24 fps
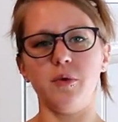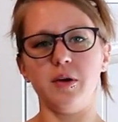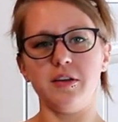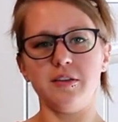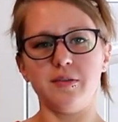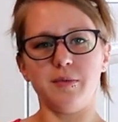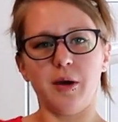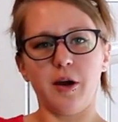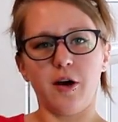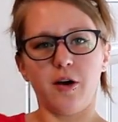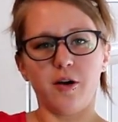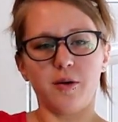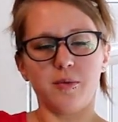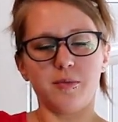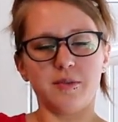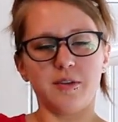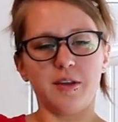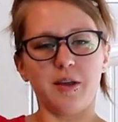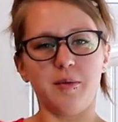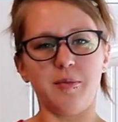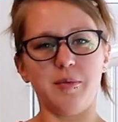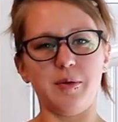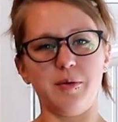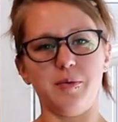raise my
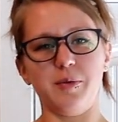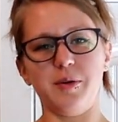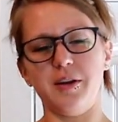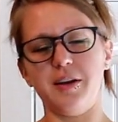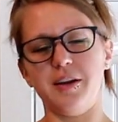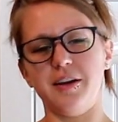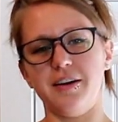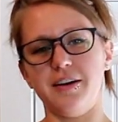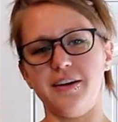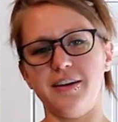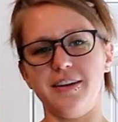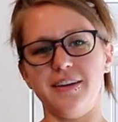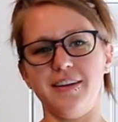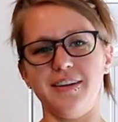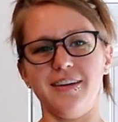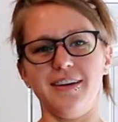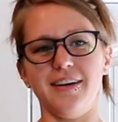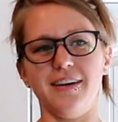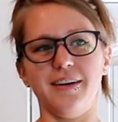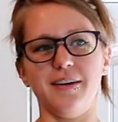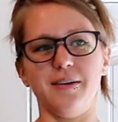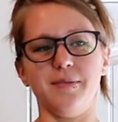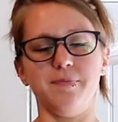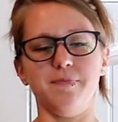arms up and whatnot,
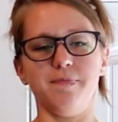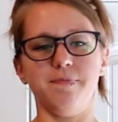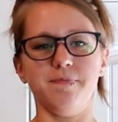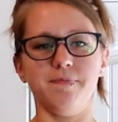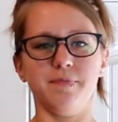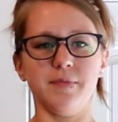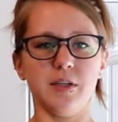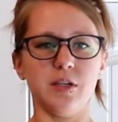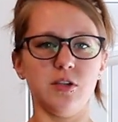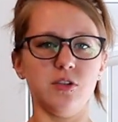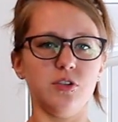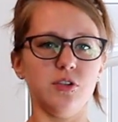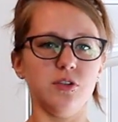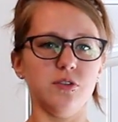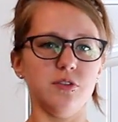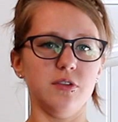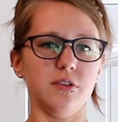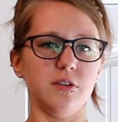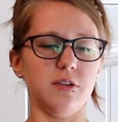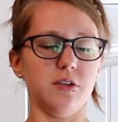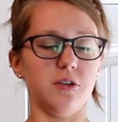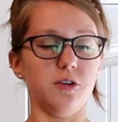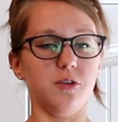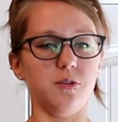
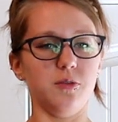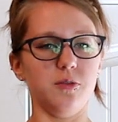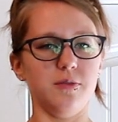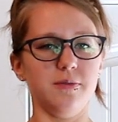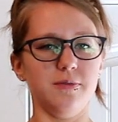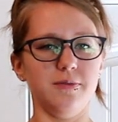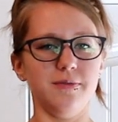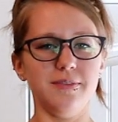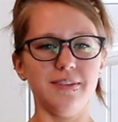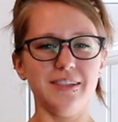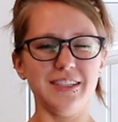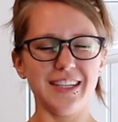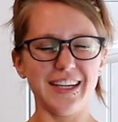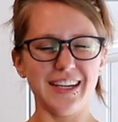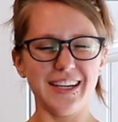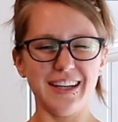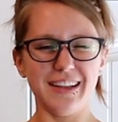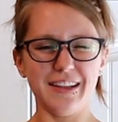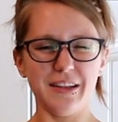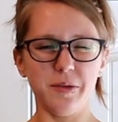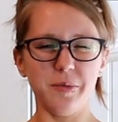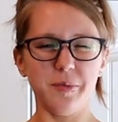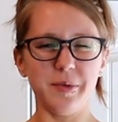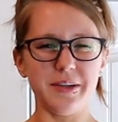shows a little
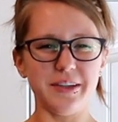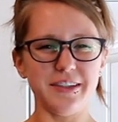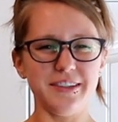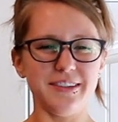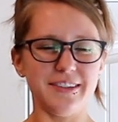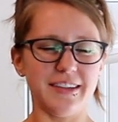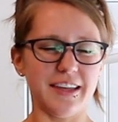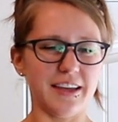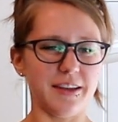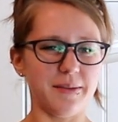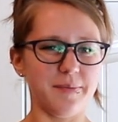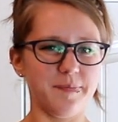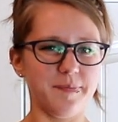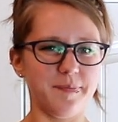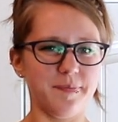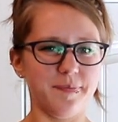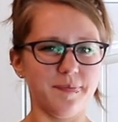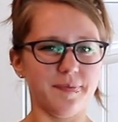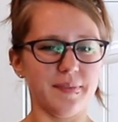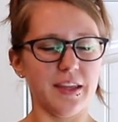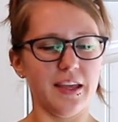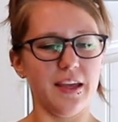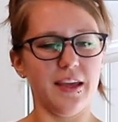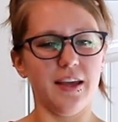tiny little bit of skin,
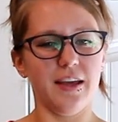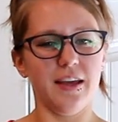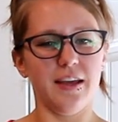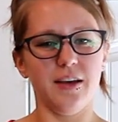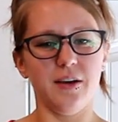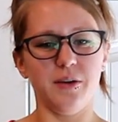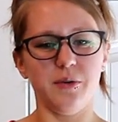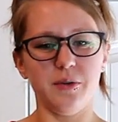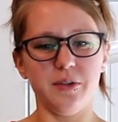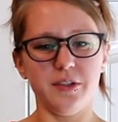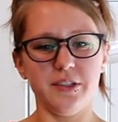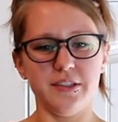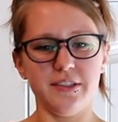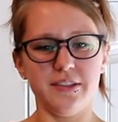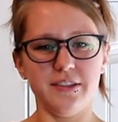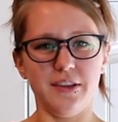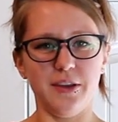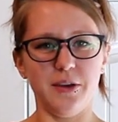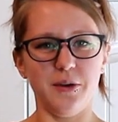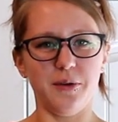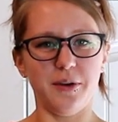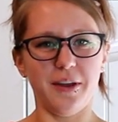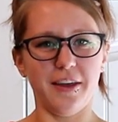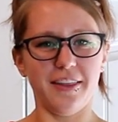which is
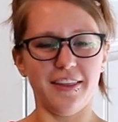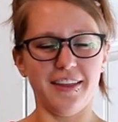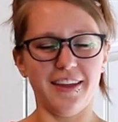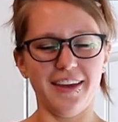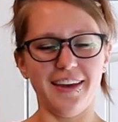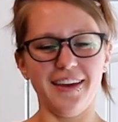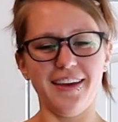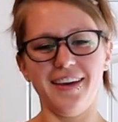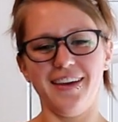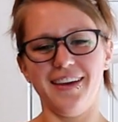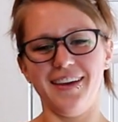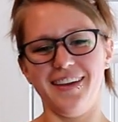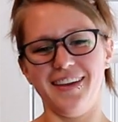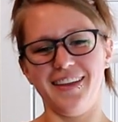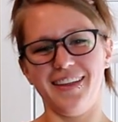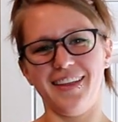cute, I think.